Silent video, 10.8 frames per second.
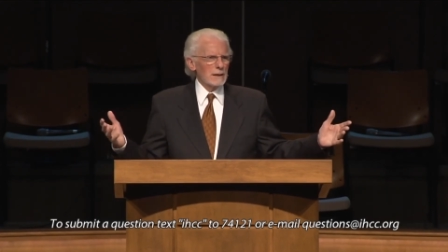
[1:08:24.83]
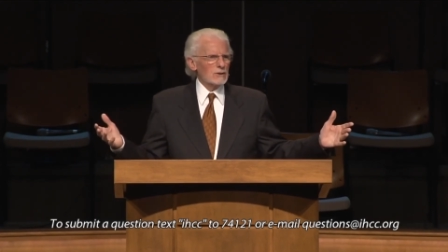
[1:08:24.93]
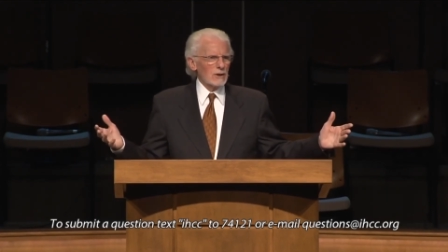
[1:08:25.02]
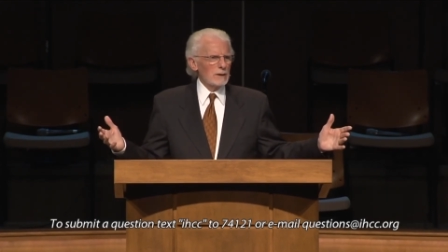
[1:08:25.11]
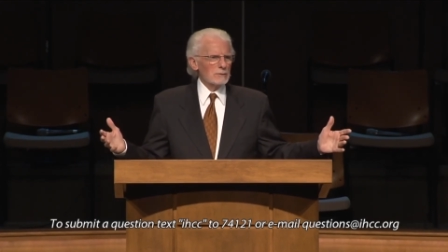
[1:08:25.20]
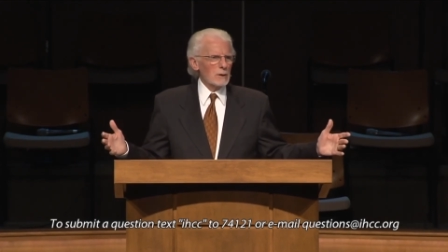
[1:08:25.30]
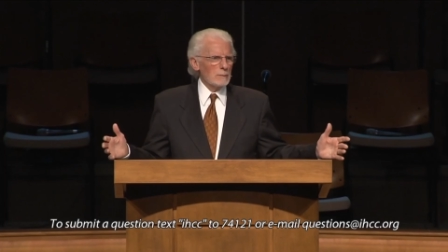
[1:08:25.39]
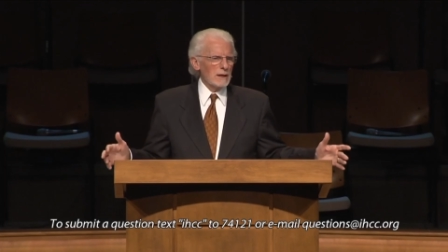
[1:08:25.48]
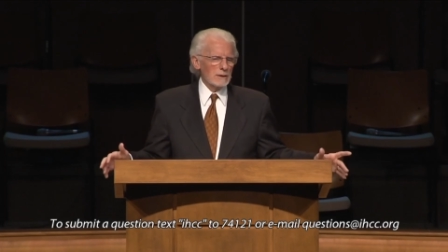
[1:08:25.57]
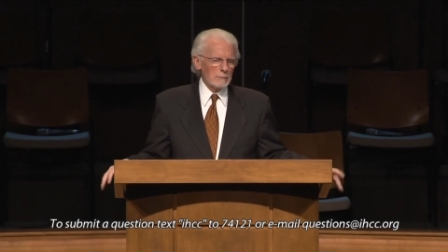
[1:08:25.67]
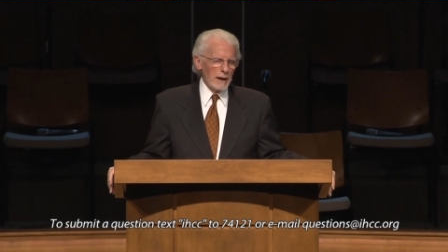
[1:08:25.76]
it seems to
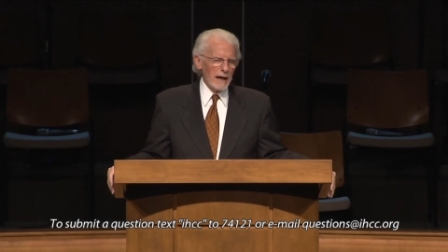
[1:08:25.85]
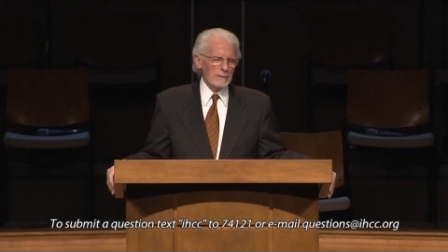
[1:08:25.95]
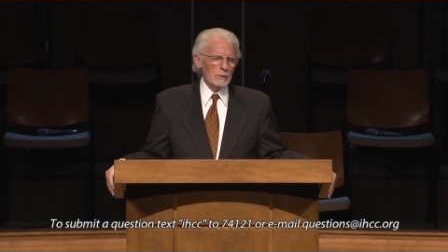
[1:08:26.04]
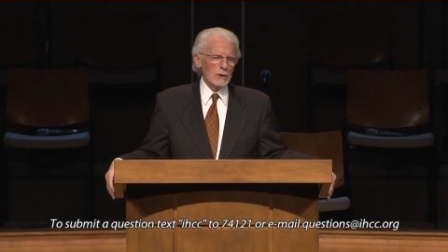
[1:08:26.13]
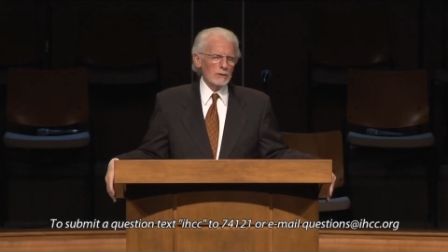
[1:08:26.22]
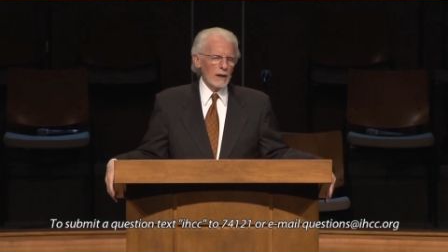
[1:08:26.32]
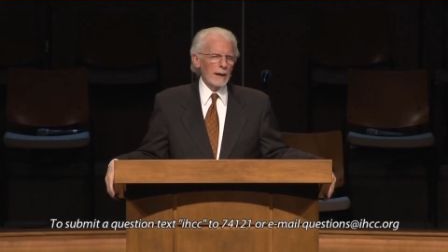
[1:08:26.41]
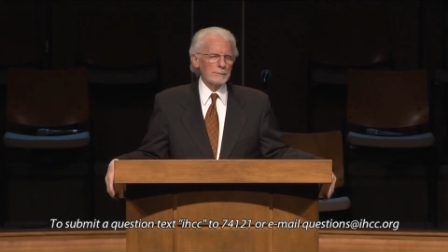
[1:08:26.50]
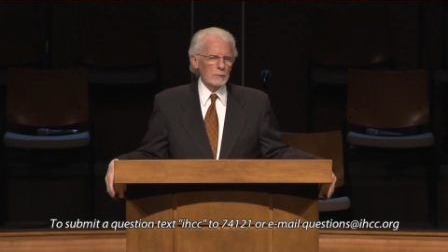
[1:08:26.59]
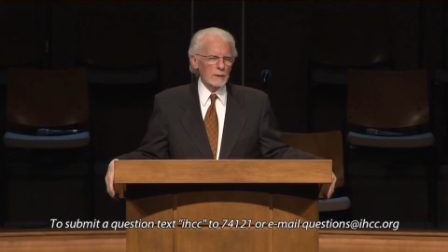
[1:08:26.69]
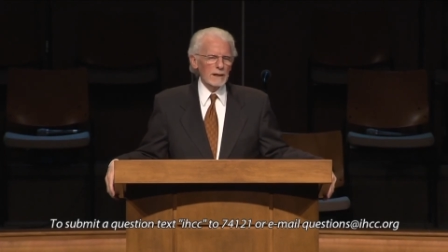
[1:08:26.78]
me the Bible
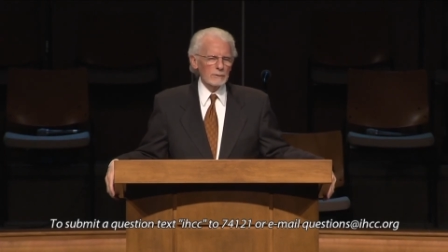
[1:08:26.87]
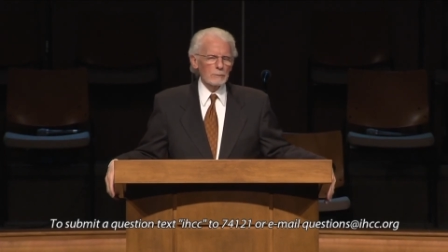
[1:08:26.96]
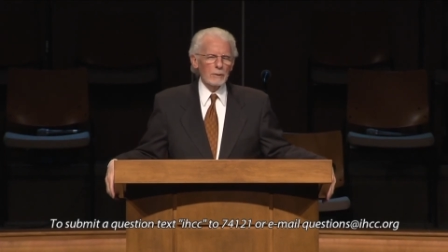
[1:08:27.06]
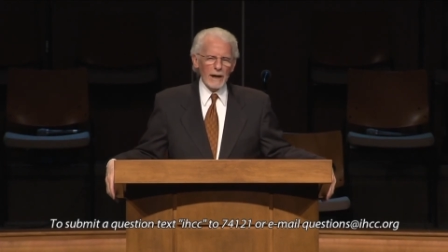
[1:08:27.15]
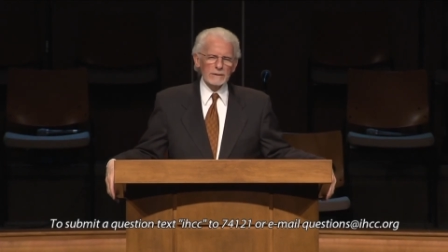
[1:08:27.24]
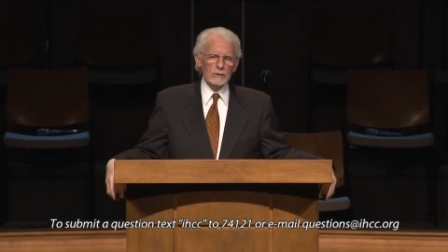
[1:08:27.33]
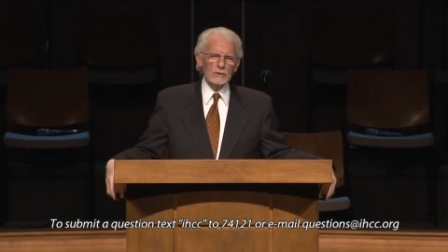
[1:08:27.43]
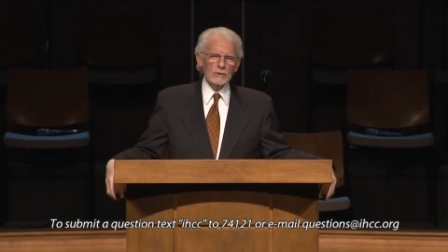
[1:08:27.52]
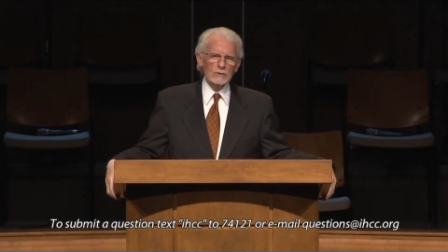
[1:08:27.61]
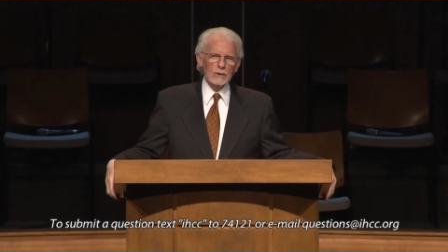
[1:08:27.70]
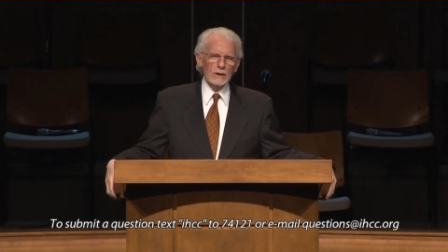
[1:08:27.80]
adopts whatever
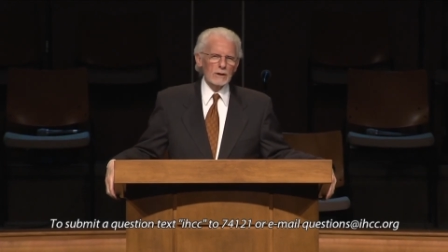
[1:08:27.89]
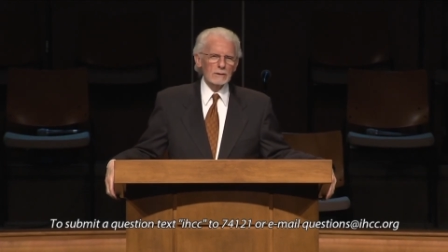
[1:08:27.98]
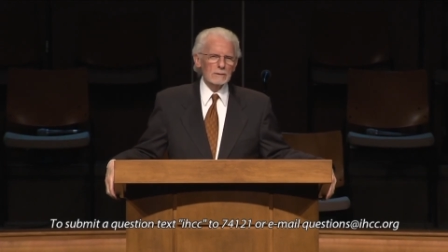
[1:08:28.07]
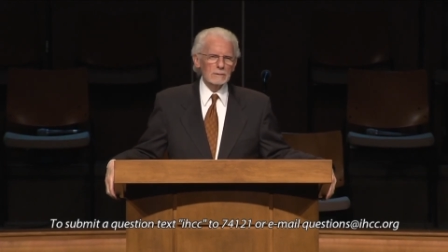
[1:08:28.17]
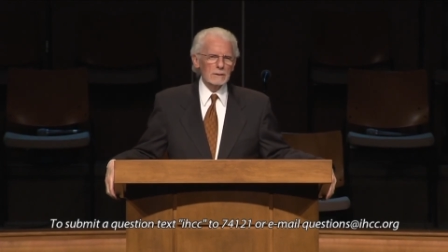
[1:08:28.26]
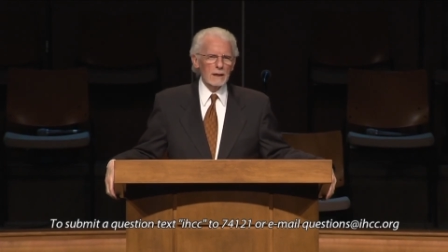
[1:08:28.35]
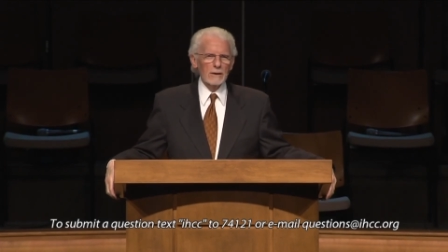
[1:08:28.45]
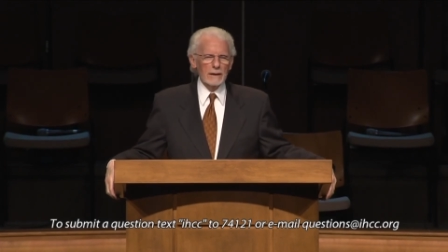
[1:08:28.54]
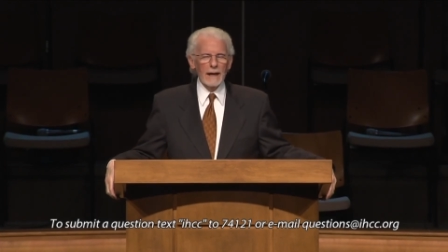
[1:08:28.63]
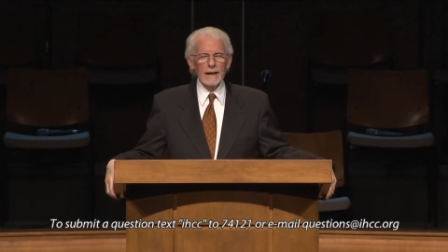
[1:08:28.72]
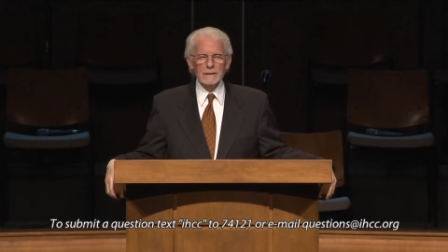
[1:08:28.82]
practices are
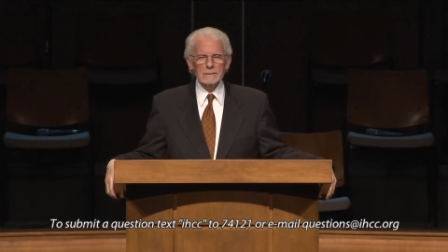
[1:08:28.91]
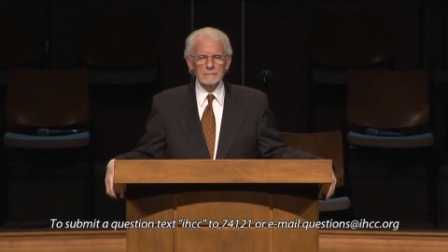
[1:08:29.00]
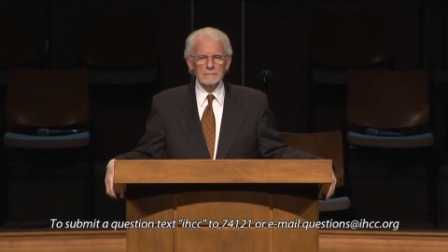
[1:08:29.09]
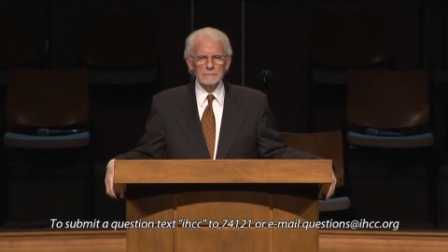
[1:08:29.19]
carried out.